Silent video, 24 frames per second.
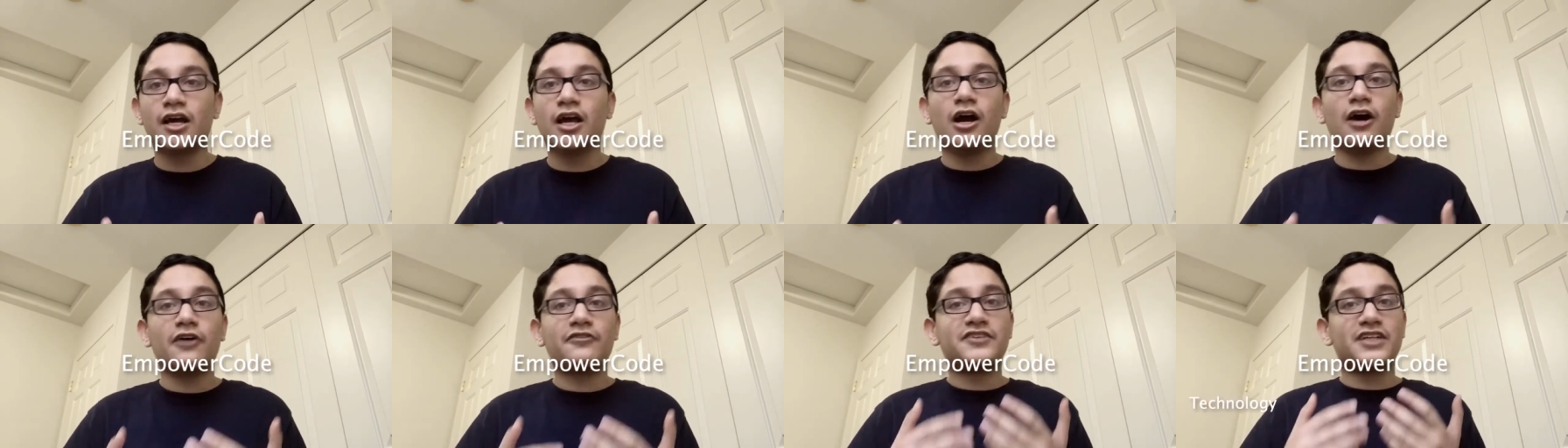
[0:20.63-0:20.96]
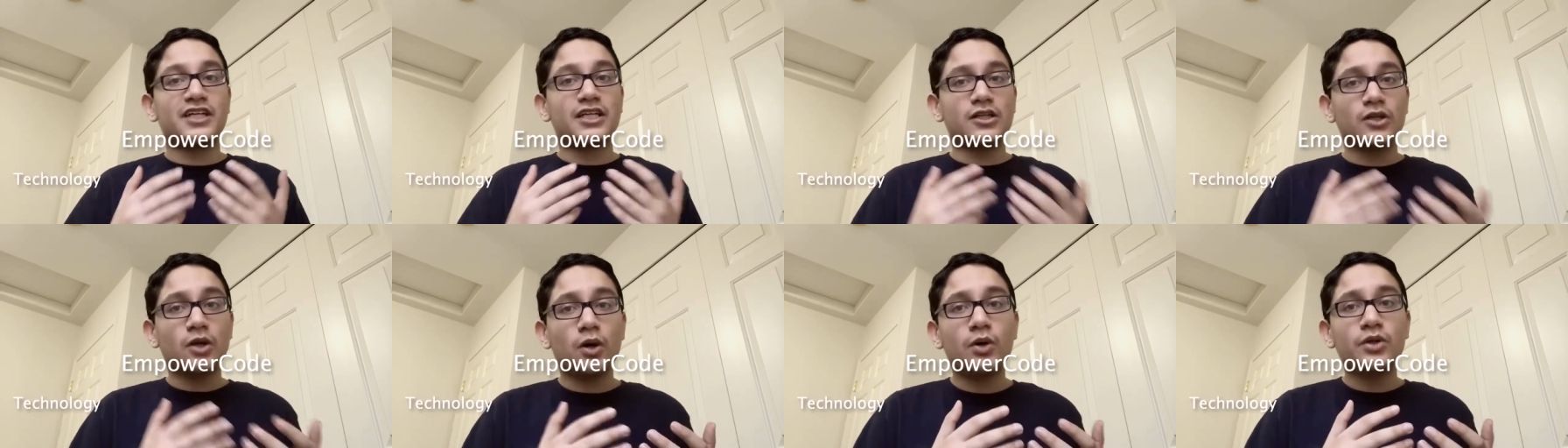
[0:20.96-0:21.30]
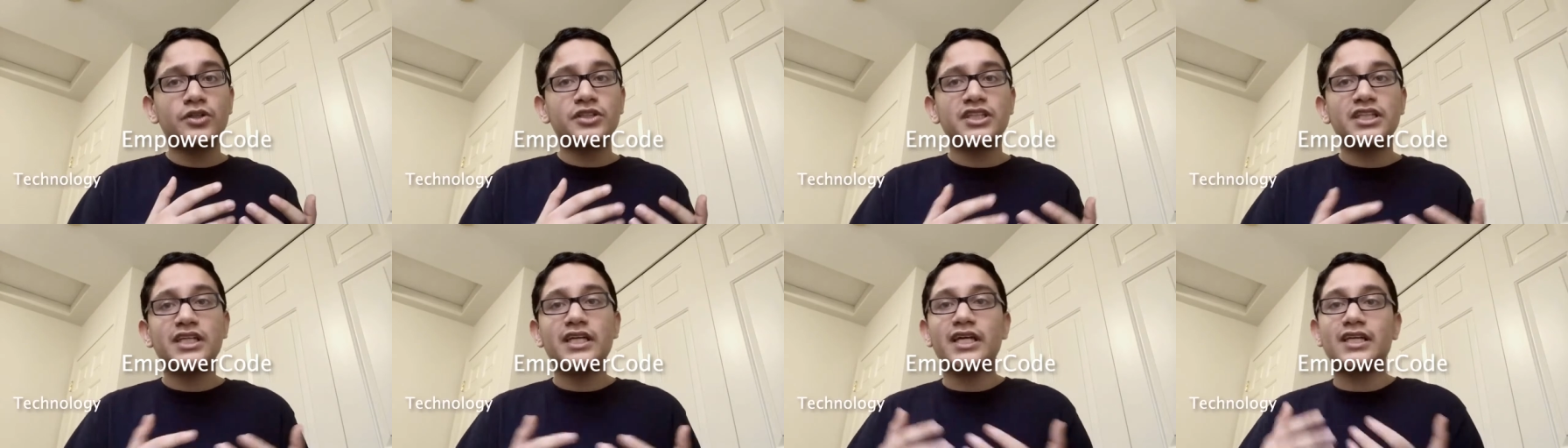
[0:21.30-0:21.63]
of
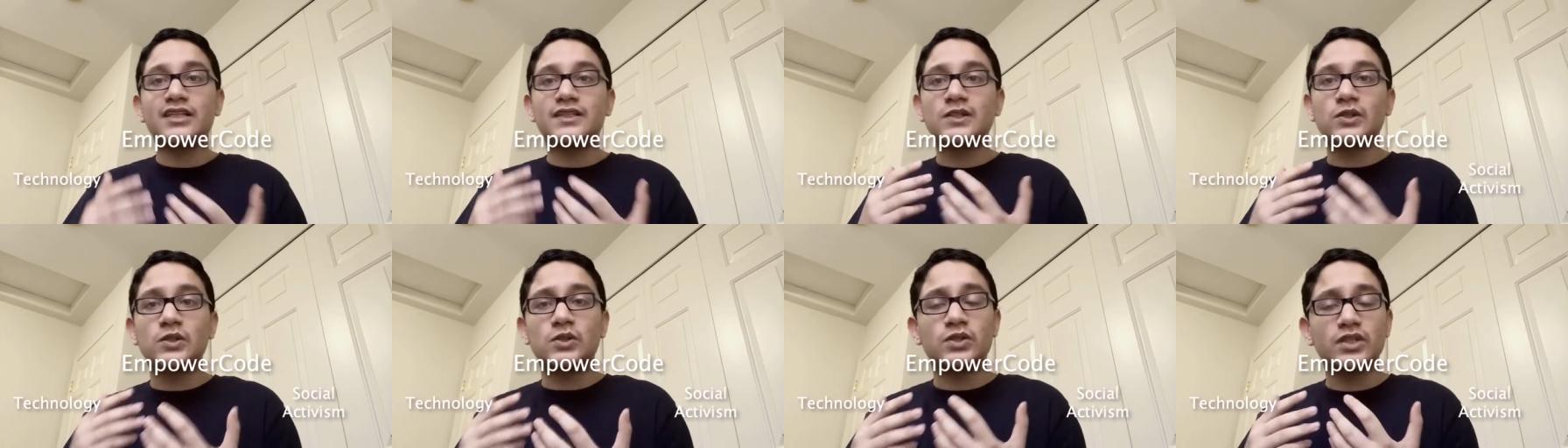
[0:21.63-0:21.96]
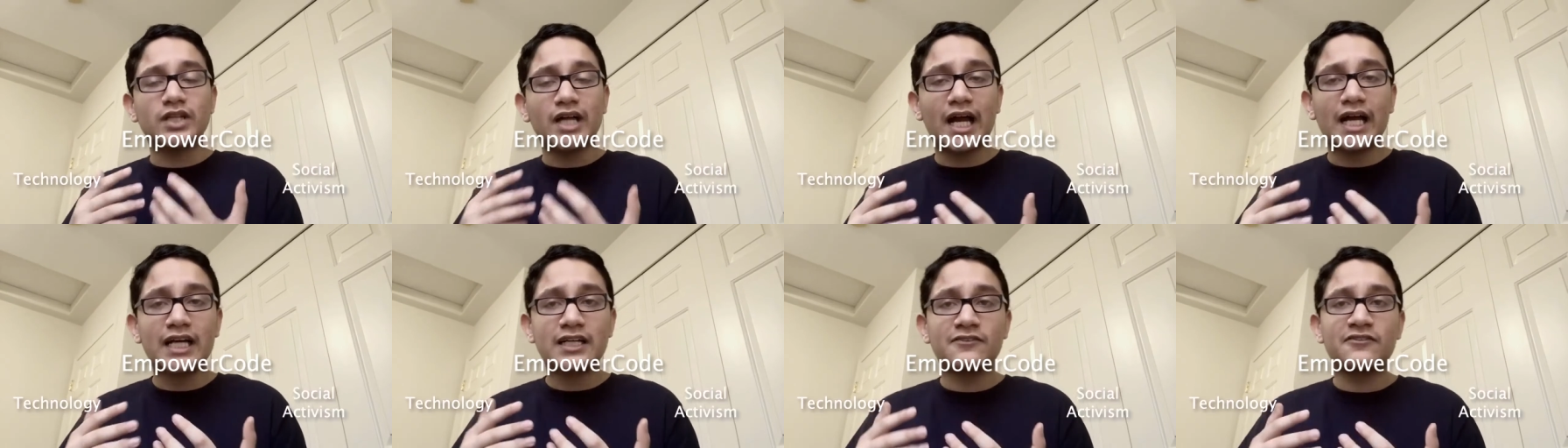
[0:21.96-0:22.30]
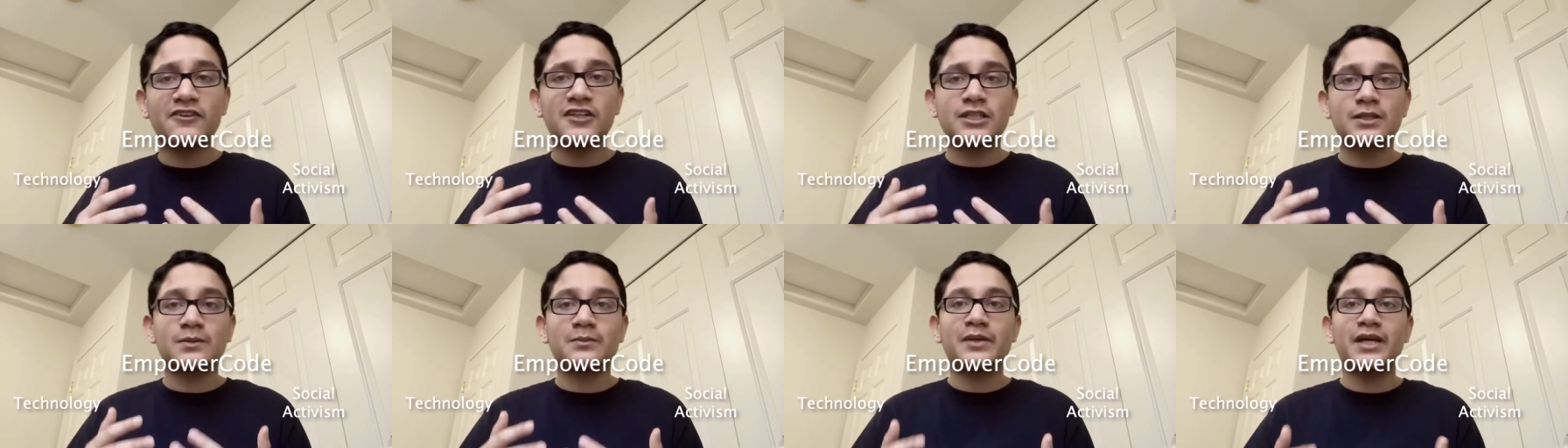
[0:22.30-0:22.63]
technology and social
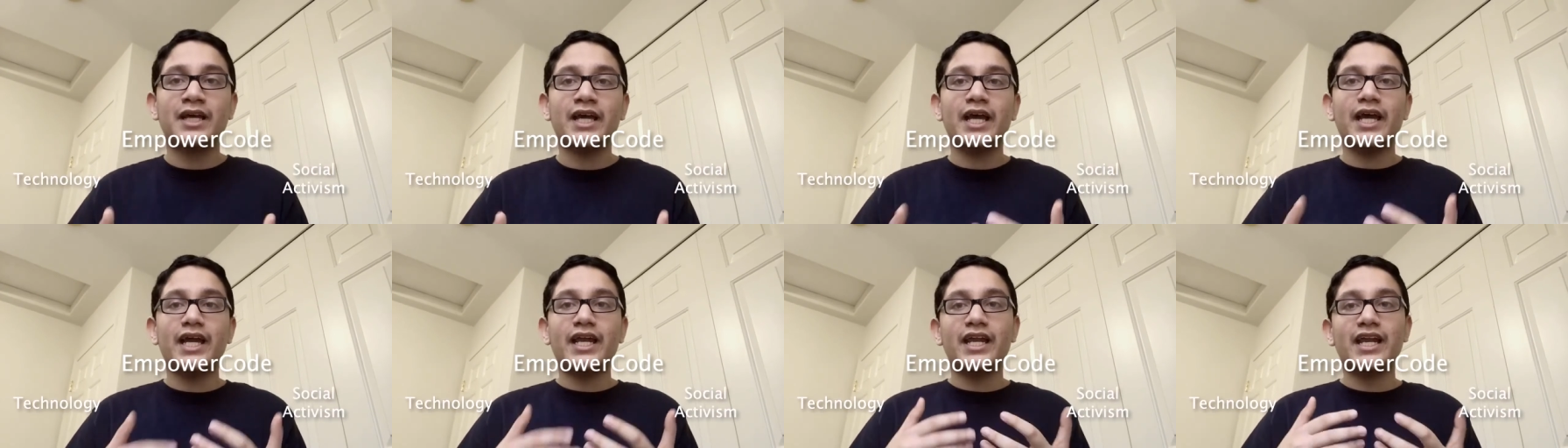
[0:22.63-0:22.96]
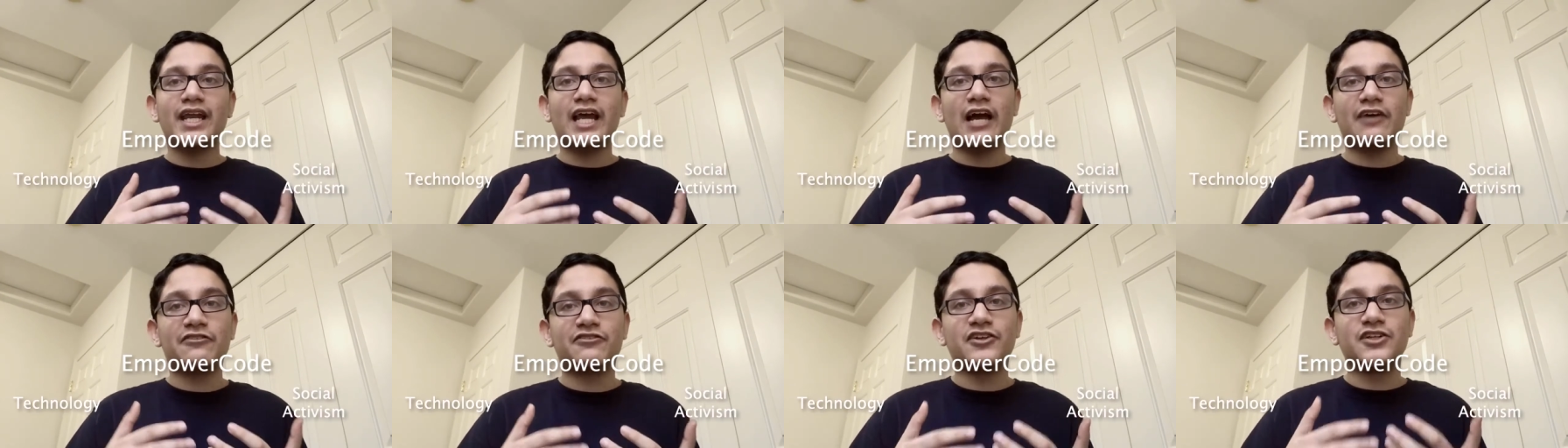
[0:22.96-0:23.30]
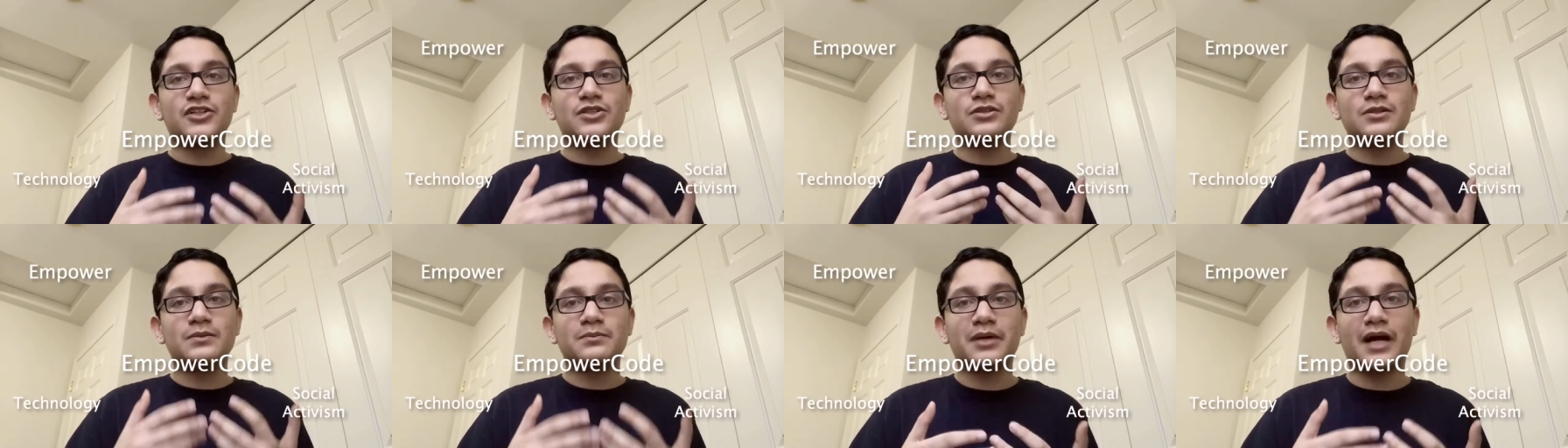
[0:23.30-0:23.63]
activism in an effort
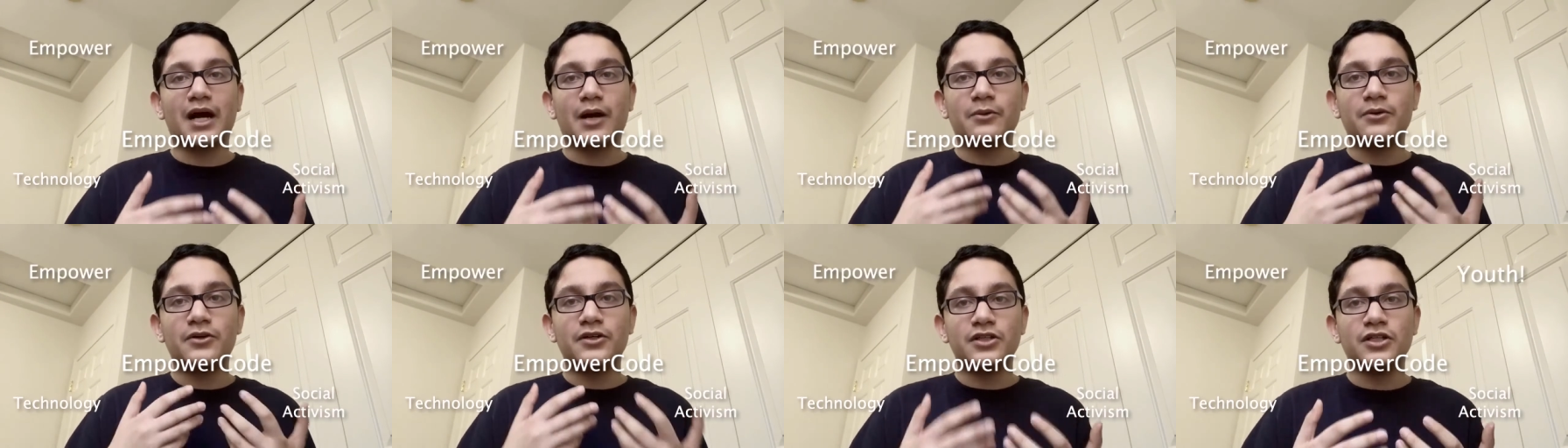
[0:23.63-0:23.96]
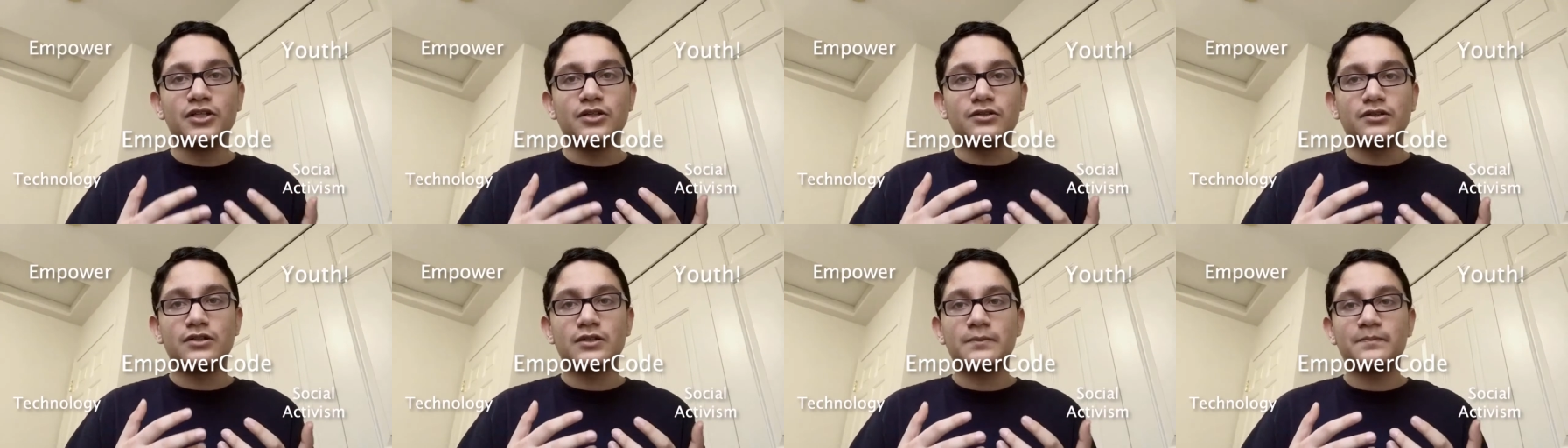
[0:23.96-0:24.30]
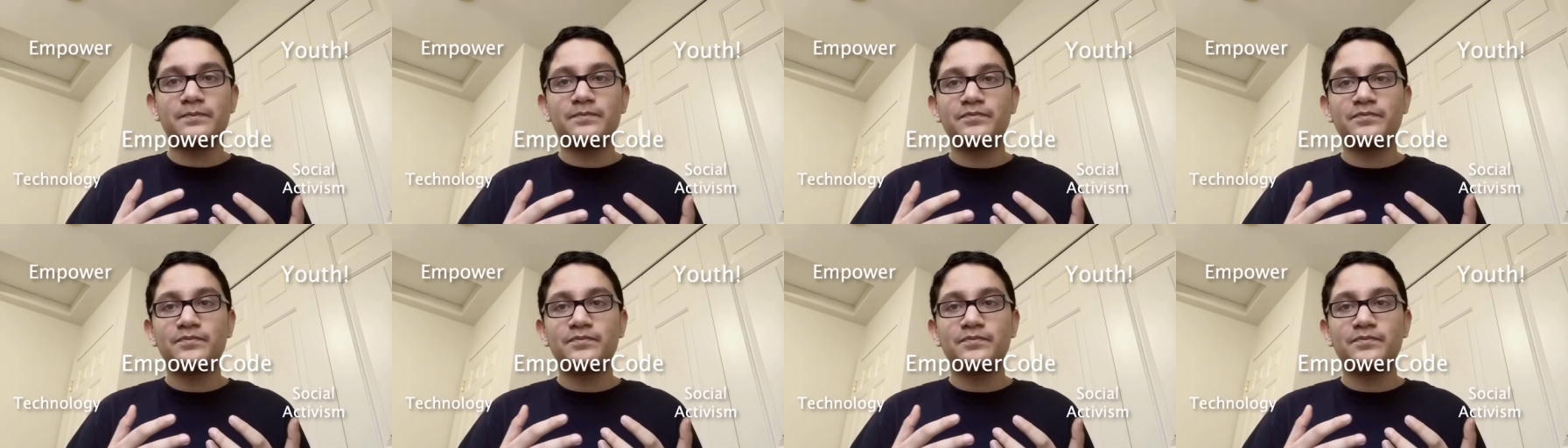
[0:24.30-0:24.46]
to empower youth.